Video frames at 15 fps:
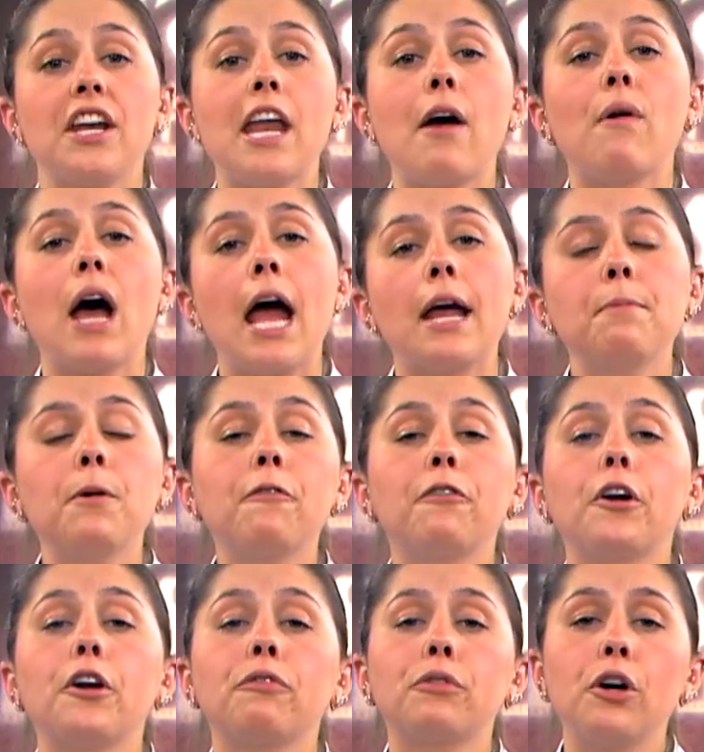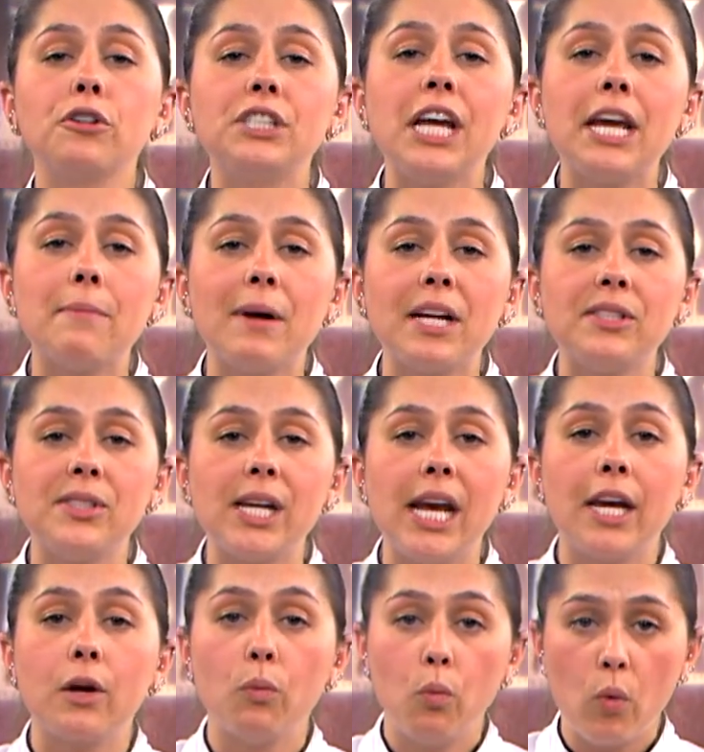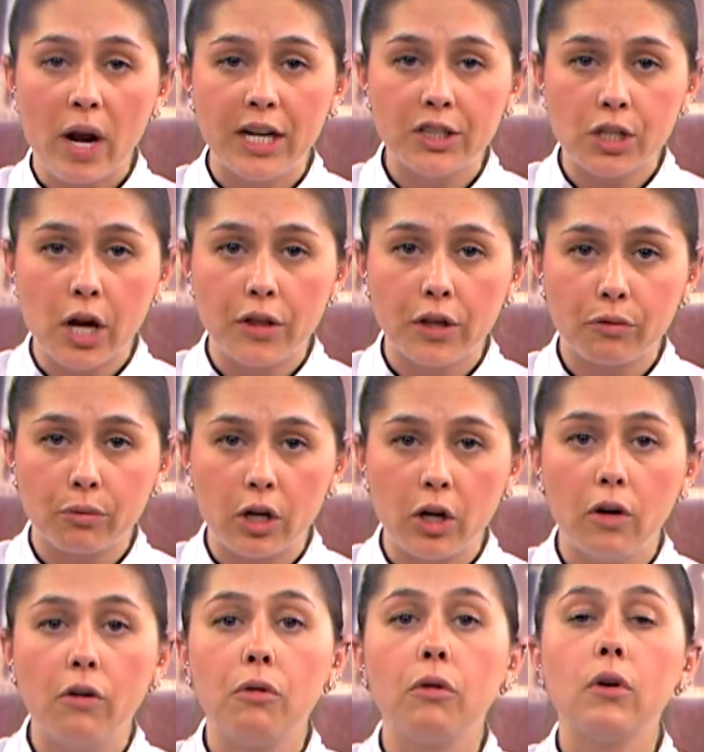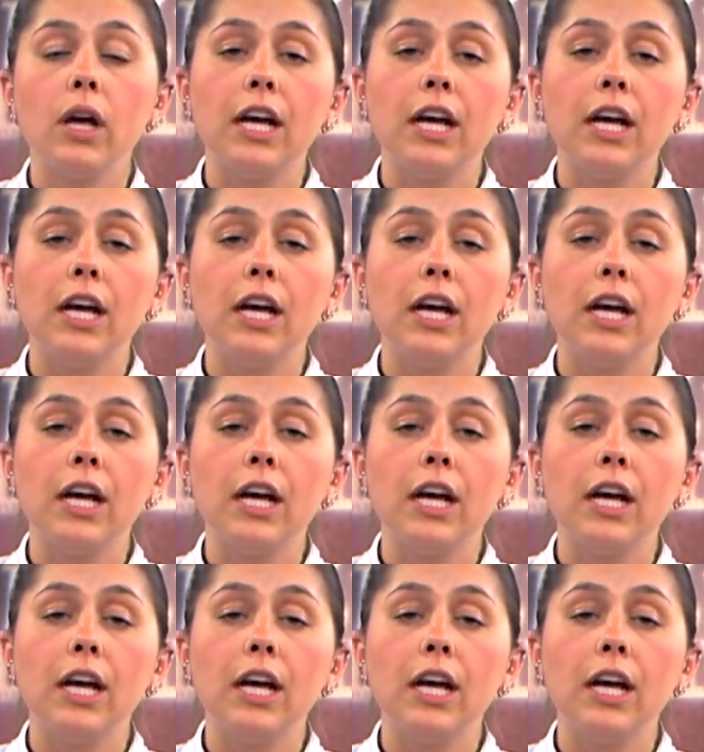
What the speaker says: Now I prefer to rotate my steak when it's on the grill,